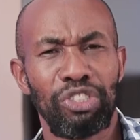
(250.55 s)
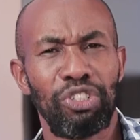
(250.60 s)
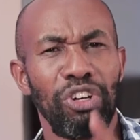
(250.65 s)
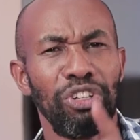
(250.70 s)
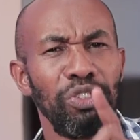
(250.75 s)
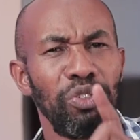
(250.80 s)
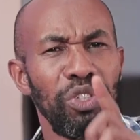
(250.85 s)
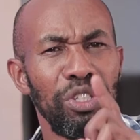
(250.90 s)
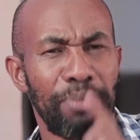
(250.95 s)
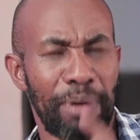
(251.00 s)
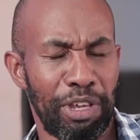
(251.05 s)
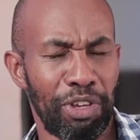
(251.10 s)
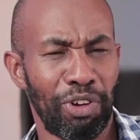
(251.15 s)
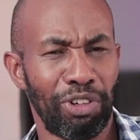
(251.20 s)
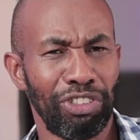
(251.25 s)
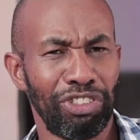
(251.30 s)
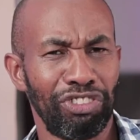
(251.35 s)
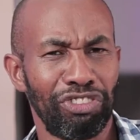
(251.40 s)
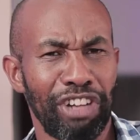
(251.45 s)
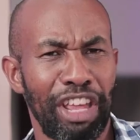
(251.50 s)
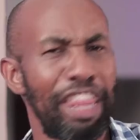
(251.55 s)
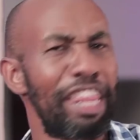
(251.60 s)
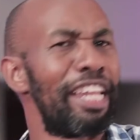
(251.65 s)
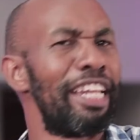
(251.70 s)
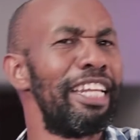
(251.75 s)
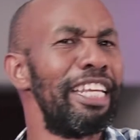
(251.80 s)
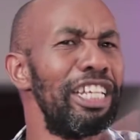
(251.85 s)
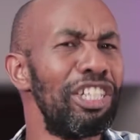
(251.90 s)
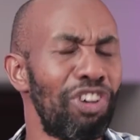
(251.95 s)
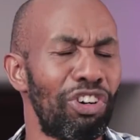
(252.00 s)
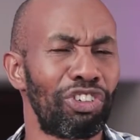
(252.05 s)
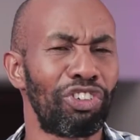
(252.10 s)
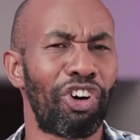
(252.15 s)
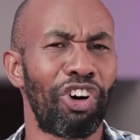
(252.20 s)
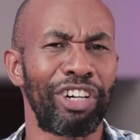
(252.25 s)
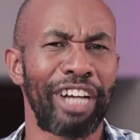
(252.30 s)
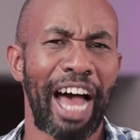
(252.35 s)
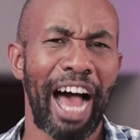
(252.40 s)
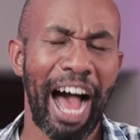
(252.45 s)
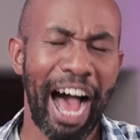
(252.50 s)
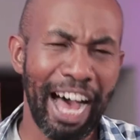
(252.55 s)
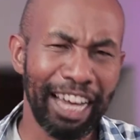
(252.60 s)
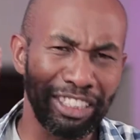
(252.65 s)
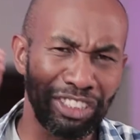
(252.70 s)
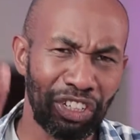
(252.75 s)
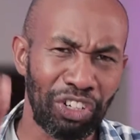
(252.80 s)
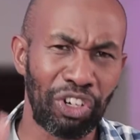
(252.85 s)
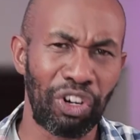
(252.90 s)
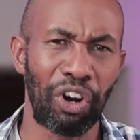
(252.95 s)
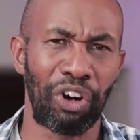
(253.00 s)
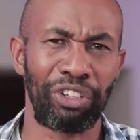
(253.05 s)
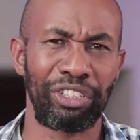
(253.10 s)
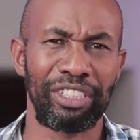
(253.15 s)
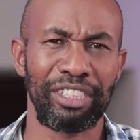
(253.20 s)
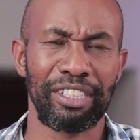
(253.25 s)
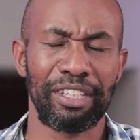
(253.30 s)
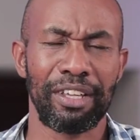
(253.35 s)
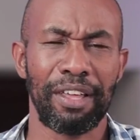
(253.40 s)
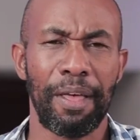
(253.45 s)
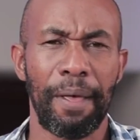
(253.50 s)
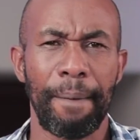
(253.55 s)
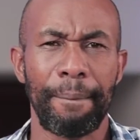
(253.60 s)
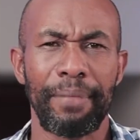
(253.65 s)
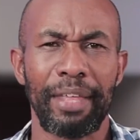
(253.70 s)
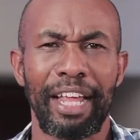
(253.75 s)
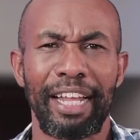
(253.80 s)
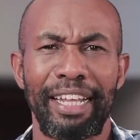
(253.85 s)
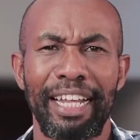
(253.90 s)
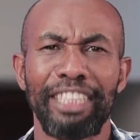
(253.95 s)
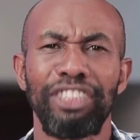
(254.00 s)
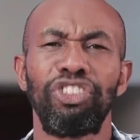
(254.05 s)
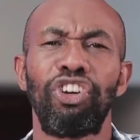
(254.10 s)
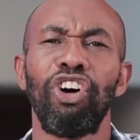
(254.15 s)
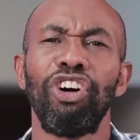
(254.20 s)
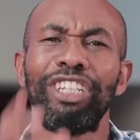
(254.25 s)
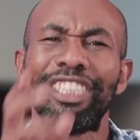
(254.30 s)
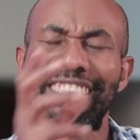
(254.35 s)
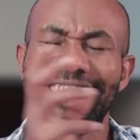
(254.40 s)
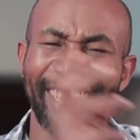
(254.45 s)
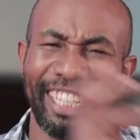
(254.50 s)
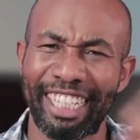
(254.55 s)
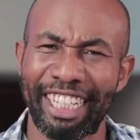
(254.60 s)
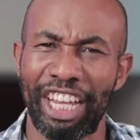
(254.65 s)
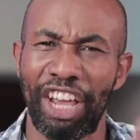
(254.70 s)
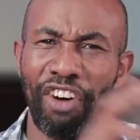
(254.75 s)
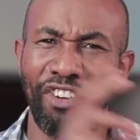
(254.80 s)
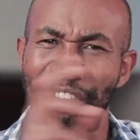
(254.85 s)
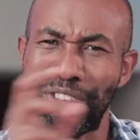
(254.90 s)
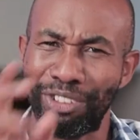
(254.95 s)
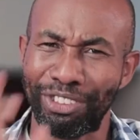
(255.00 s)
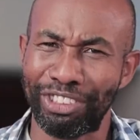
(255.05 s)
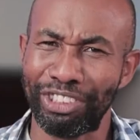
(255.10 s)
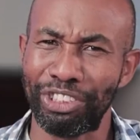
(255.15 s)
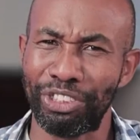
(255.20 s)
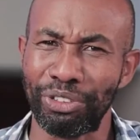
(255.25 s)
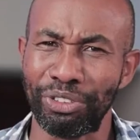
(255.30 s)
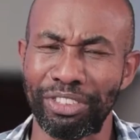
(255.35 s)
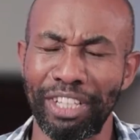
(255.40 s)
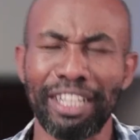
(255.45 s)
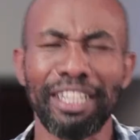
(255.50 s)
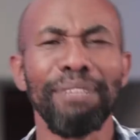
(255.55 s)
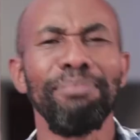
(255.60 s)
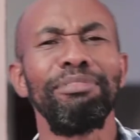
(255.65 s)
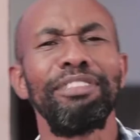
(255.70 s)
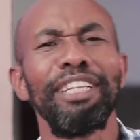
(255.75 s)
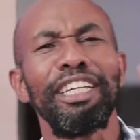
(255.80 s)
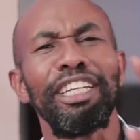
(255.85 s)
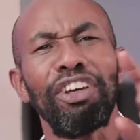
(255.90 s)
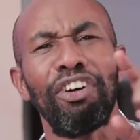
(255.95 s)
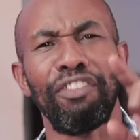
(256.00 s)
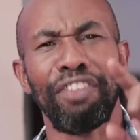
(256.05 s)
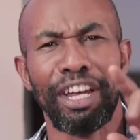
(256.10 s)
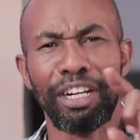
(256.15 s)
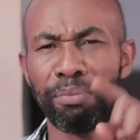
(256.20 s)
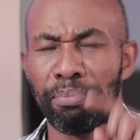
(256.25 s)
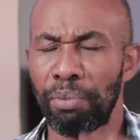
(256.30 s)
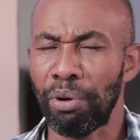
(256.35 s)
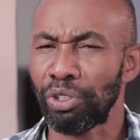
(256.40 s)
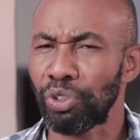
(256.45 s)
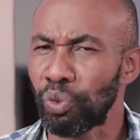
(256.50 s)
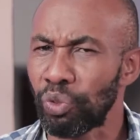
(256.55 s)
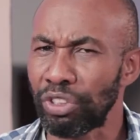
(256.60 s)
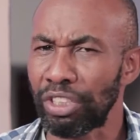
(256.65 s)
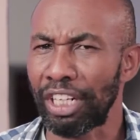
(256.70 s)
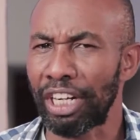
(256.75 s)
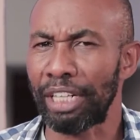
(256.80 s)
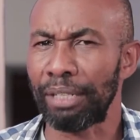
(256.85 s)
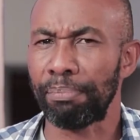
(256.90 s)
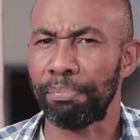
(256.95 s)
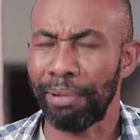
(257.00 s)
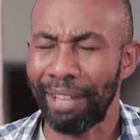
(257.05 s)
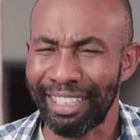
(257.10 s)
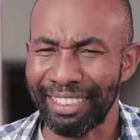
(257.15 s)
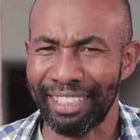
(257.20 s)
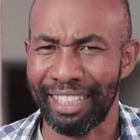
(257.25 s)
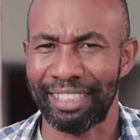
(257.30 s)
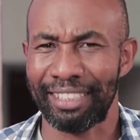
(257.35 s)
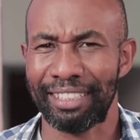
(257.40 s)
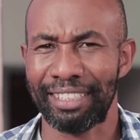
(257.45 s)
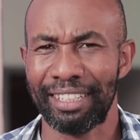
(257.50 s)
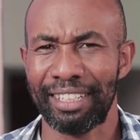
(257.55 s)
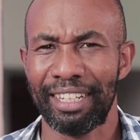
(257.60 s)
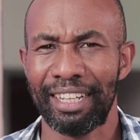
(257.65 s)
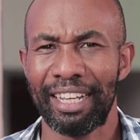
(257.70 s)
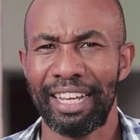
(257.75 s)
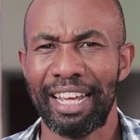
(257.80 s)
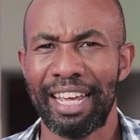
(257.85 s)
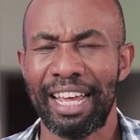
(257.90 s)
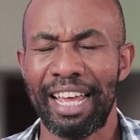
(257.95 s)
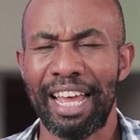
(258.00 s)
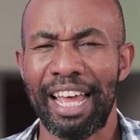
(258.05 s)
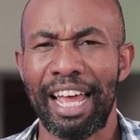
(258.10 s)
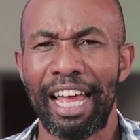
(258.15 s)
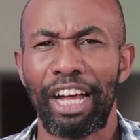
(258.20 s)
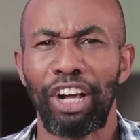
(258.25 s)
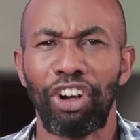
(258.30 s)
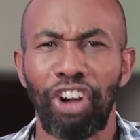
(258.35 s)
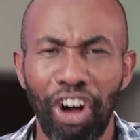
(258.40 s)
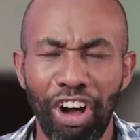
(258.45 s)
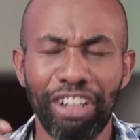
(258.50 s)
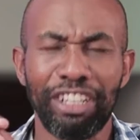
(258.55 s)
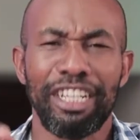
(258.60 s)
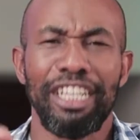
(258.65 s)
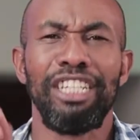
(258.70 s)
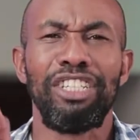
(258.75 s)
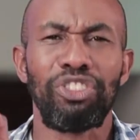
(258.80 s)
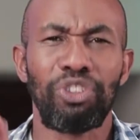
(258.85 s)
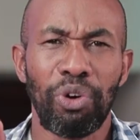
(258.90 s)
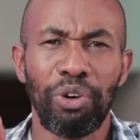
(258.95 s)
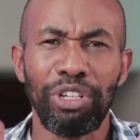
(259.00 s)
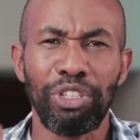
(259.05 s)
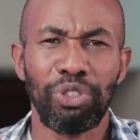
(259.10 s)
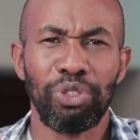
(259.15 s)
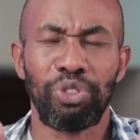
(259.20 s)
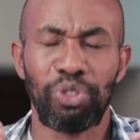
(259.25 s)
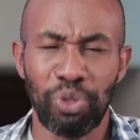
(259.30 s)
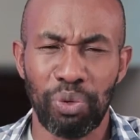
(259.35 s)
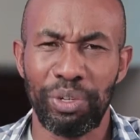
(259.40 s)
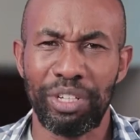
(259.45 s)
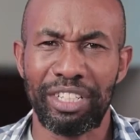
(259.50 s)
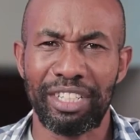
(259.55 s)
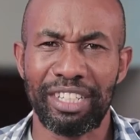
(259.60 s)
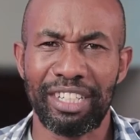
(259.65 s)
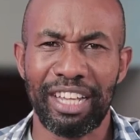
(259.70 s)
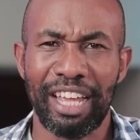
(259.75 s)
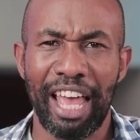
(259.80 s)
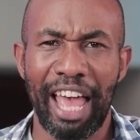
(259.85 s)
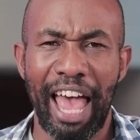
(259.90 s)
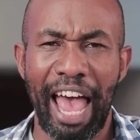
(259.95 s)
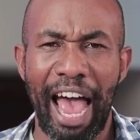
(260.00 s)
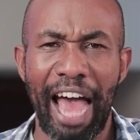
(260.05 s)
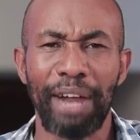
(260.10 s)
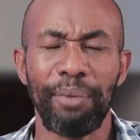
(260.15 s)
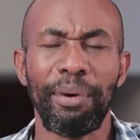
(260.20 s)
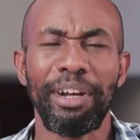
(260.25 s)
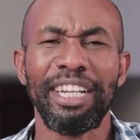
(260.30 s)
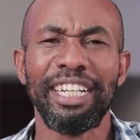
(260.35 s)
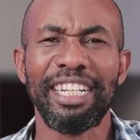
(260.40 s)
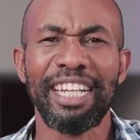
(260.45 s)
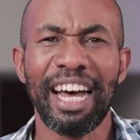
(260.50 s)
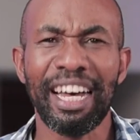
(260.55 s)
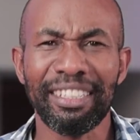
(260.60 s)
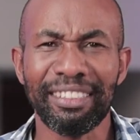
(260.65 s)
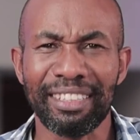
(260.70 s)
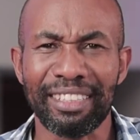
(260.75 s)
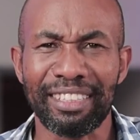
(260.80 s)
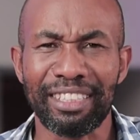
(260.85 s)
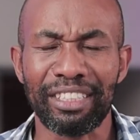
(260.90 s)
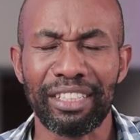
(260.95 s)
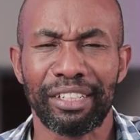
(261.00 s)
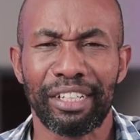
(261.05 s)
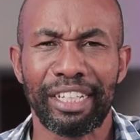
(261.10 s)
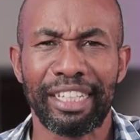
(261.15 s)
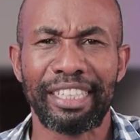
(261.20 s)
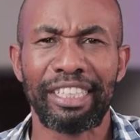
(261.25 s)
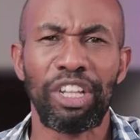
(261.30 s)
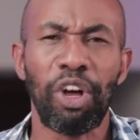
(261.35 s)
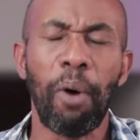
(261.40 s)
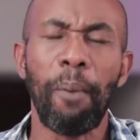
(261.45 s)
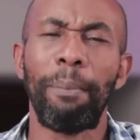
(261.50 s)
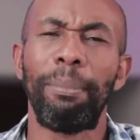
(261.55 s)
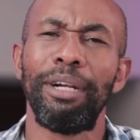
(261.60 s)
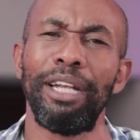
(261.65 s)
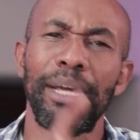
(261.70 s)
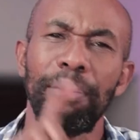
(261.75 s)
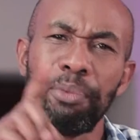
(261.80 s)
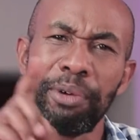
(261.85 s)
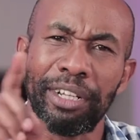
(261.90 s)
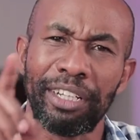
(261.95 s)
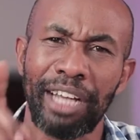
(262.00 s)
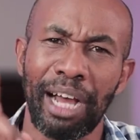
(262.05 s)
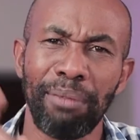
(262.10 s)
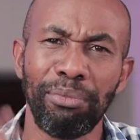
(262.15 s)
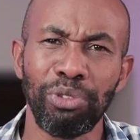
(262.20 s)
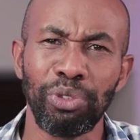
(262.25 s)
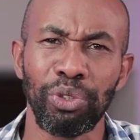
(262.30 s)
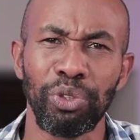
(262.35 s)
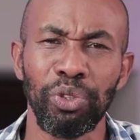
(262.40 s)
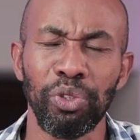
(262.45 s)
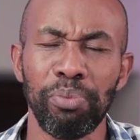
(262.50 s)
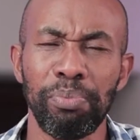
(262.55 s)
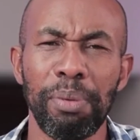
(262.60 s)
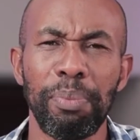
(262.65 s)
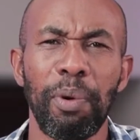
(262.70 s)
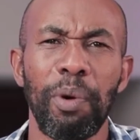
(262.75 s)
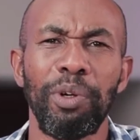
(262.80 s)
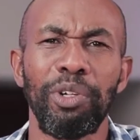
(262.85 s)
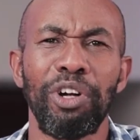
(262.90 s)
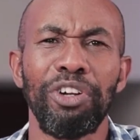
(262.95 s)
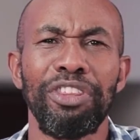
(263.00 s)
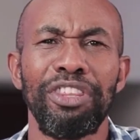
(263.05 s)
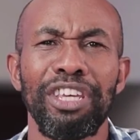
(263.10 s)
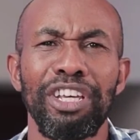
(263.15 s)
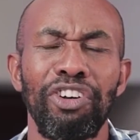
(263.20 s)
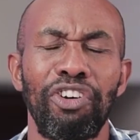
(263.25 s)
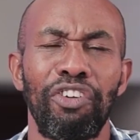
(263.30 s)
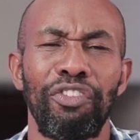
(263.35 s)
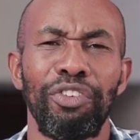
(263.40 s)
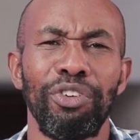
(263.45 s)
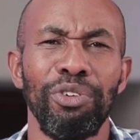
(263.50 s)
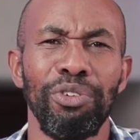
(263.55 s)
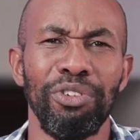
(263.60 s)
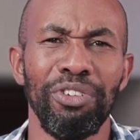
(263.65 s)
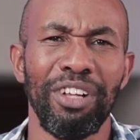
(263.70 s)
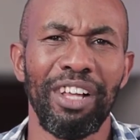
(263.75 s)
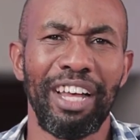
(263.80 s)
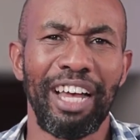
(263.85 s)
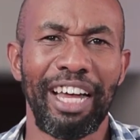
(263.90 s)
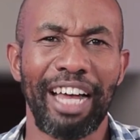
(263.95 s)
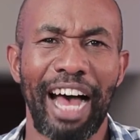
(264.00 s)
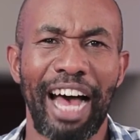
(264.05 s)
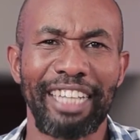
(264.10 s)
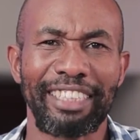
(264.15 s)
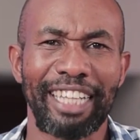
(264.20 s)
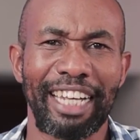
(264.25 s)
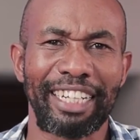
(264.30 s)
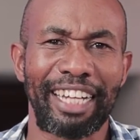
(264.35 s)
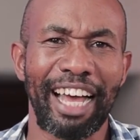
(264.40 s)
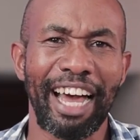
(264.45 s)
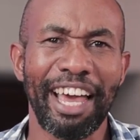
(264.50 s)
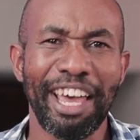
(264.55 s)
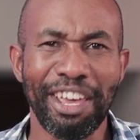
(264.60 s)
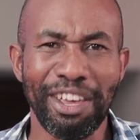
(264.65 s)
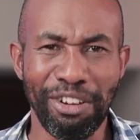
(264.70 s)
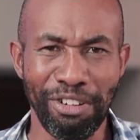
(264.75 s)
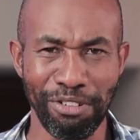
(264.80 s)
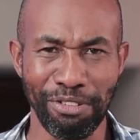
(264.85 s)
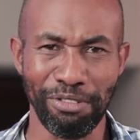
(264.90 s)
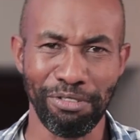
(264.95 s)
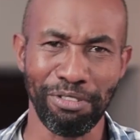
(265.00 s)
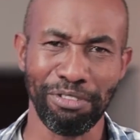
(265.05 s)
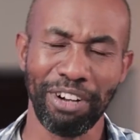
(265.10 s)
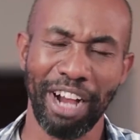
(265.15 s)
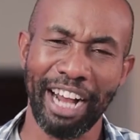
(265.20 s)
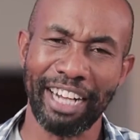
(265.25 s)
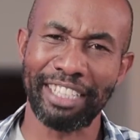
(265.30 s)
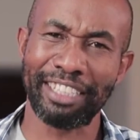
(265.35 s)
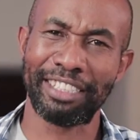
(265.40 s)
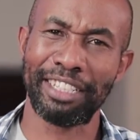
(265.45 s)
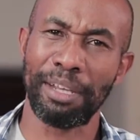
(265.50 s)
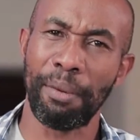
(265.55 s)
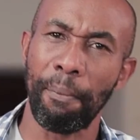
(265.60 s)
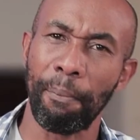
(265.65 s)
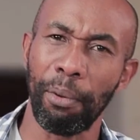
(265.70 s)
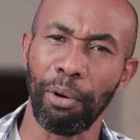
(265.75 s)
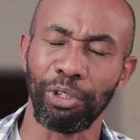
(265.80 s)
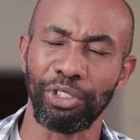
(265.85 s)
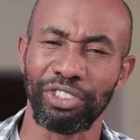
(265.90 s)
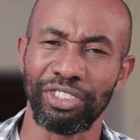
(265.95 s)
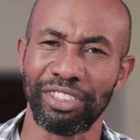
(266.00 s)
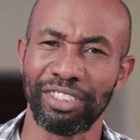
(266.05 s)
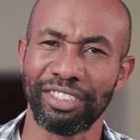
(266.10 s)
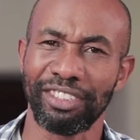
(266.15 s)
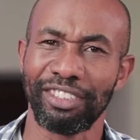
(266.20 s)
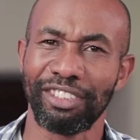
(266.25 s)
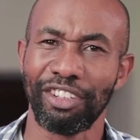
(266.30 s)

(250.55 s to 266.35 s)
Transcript: Don't do it by your own strength. Lean on God. Ask God. Let God take care of those issues. Let Him take care of that boss who is unpleasant. God is going to do it. And when He does it, no blame will come to you. People will not think of you as that guy who Aliji imposed.